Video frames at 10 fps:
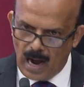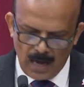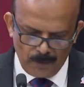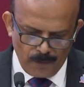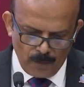
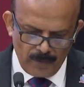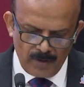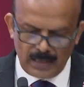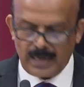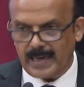our
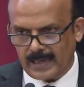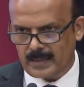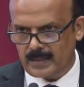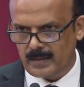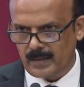forever
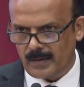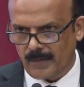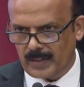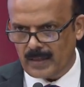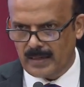connect
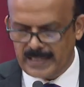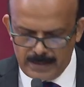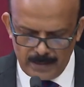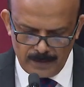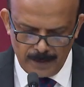with a
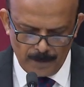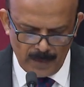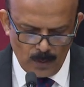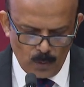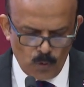leader
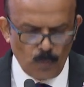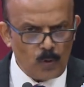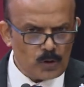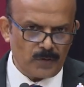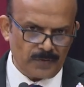who
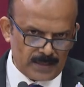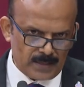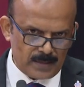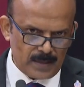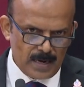most of
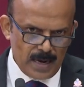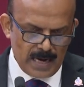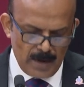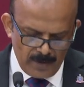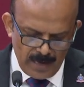us
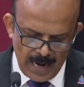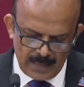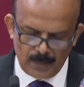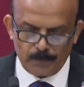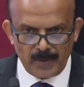never
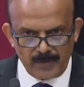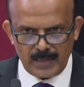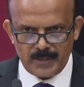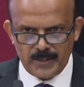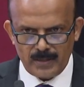had the
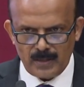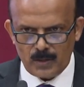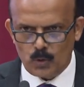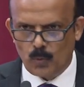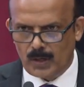privilege
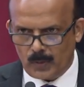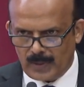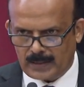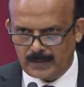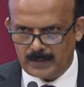to work
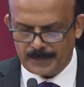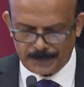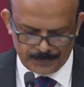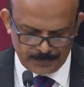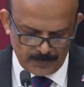with.
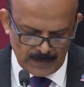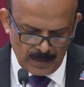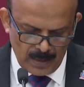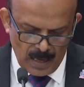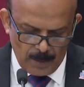
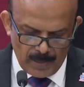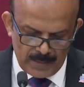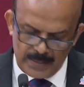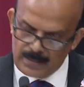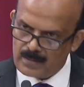
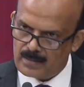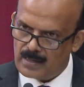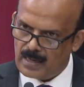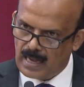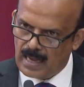But just
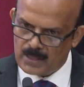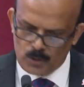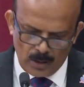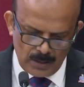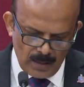as
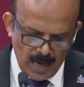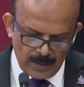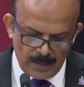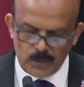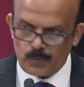Dr.
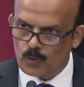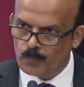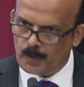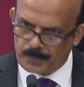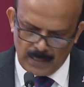Anand
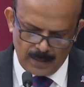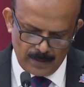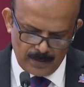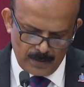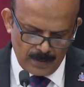Swarup Gupta
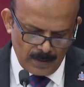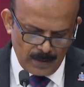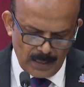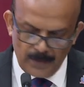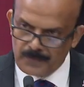
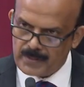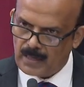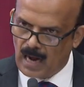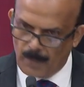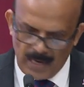lives
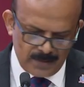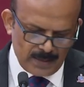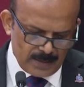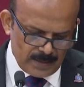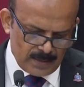amongst
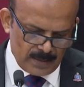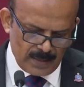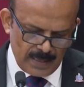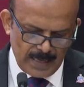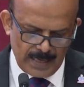us
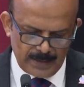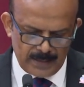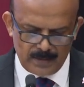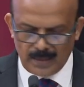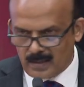in the
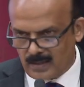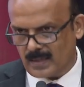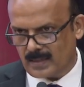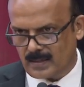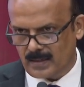
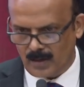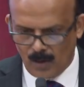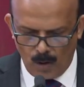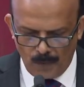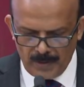successes
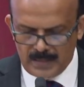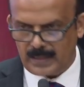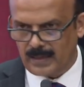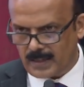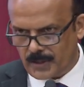of
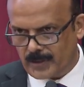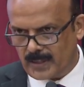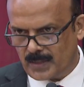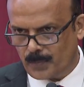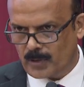his
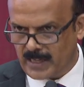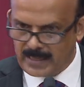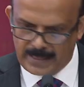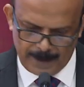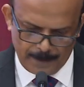illustrious
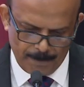progeny